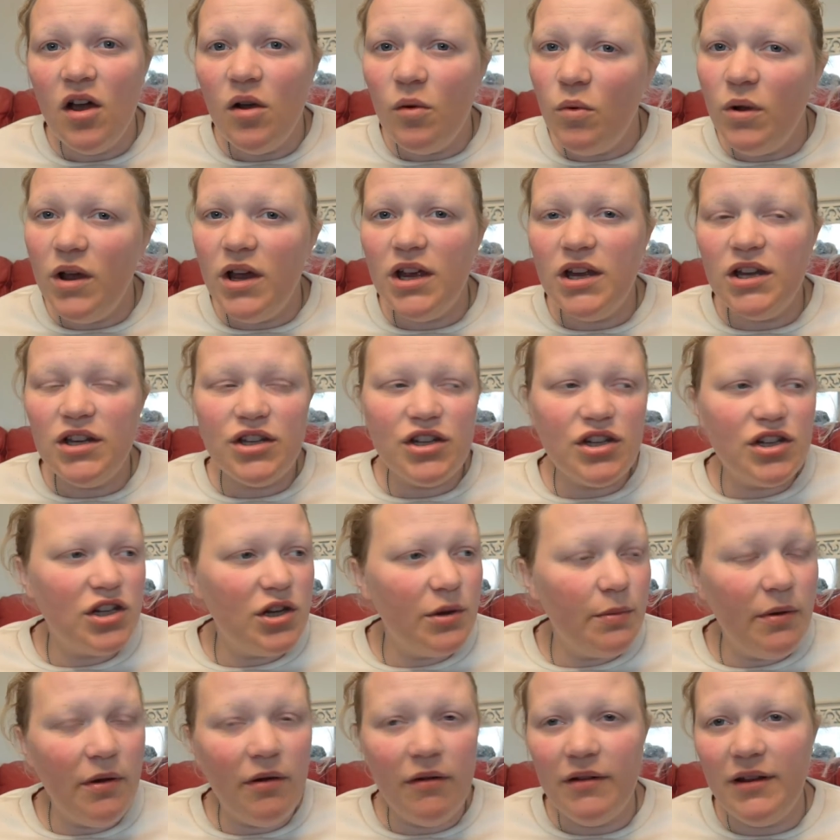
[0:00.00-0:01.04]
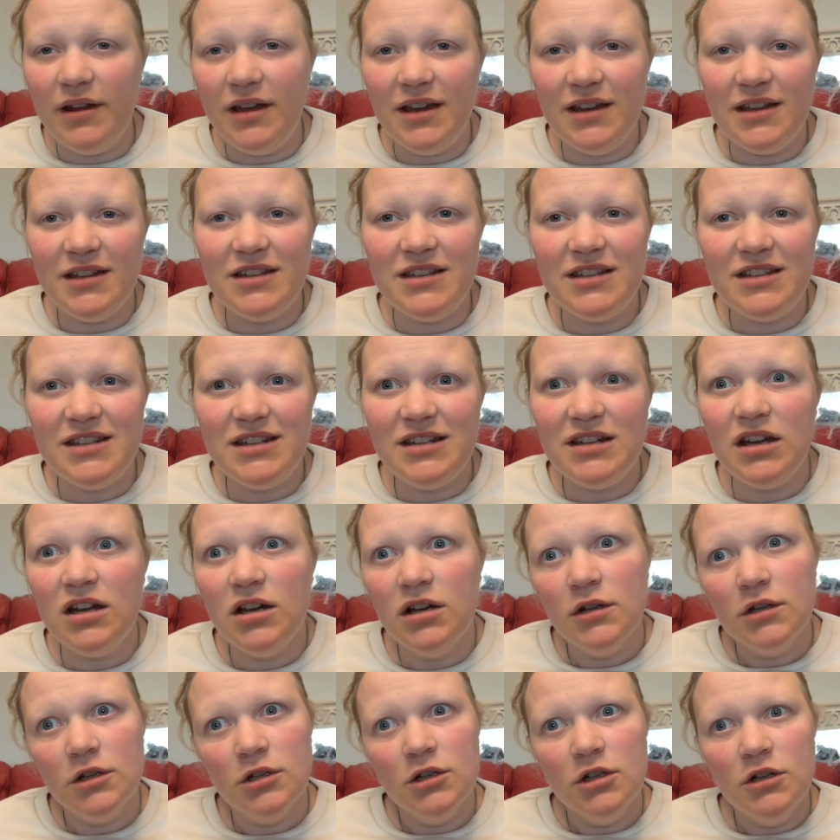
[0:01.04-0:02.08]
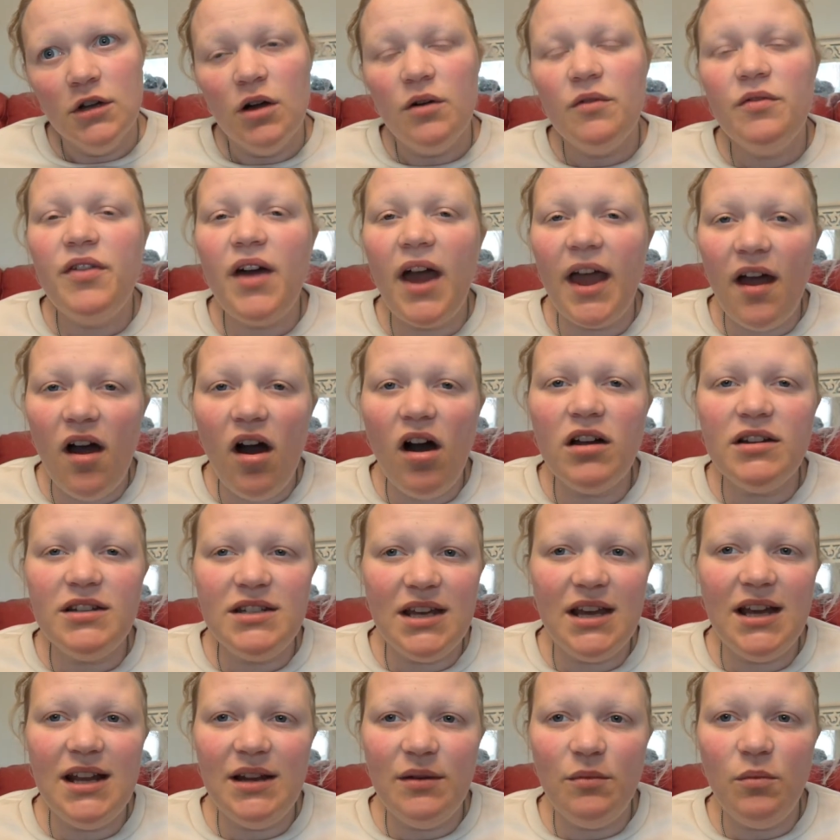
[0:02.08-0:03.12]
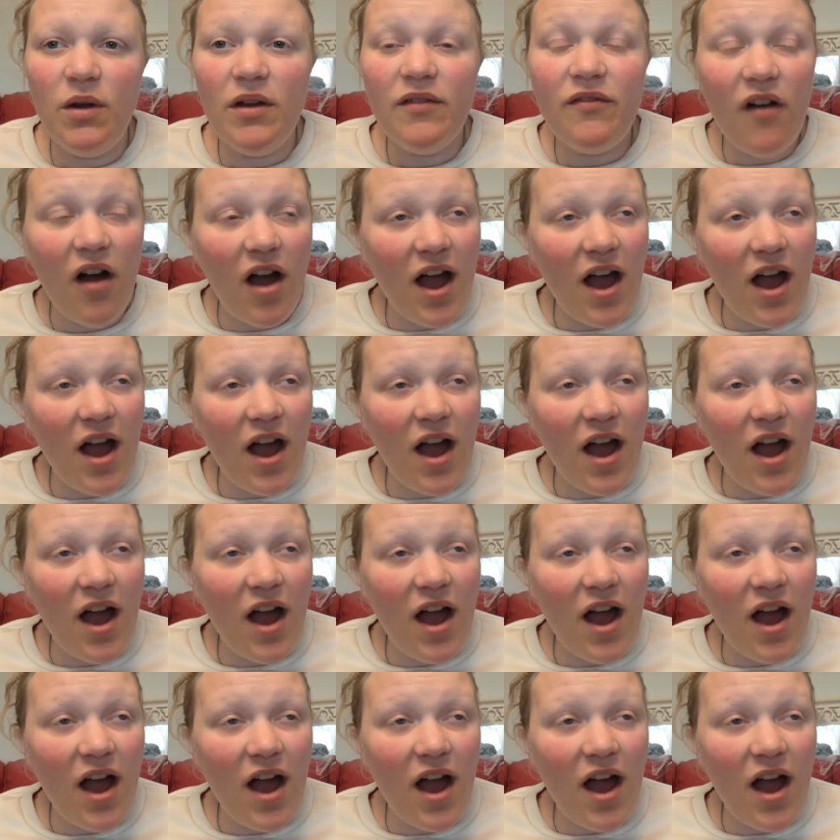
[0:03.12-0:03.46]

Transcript: which to be honest they are dealing with.